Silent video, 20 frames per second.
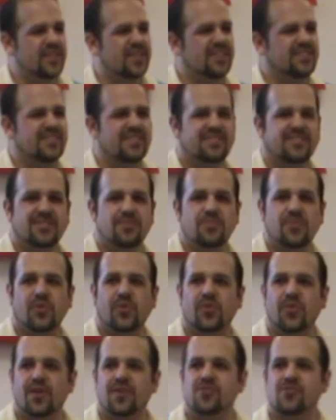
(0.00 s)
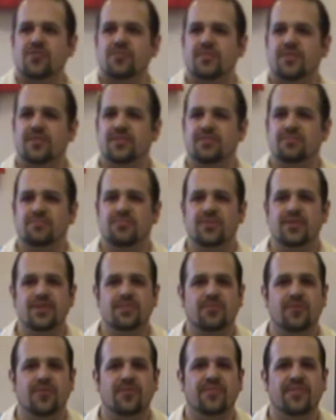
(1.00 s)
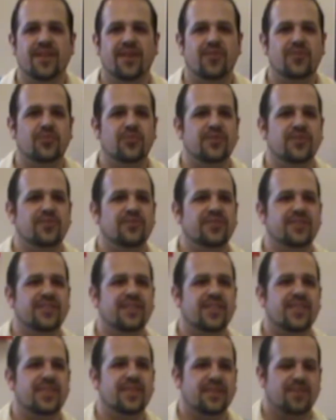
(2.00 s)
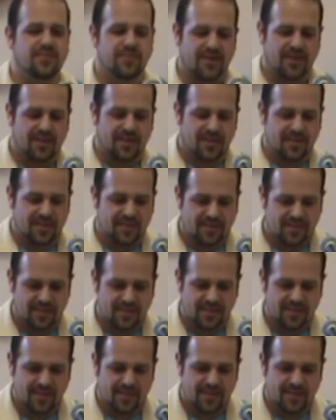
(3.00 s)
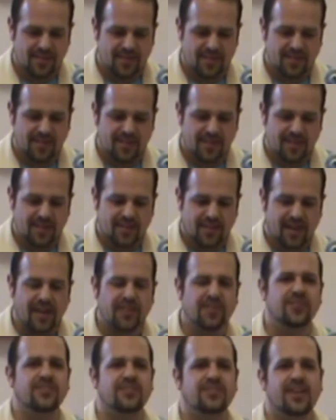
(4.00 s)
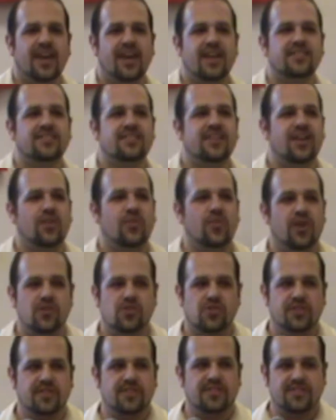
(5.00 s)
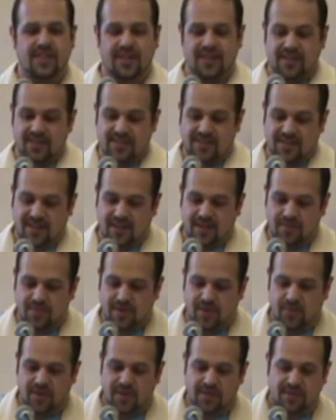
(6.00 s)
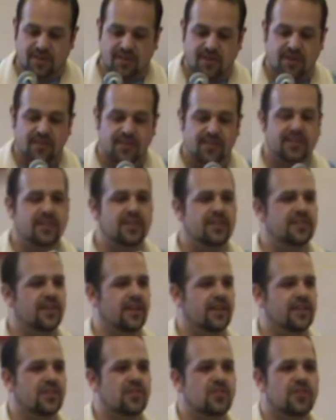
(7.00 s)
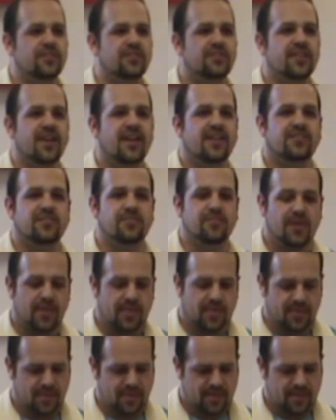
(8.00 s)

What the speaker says: It's a simple question, but it's pretty profound when you really think about it. I learned to ask that question the second time I went to Harlan, Kentucky, just last month.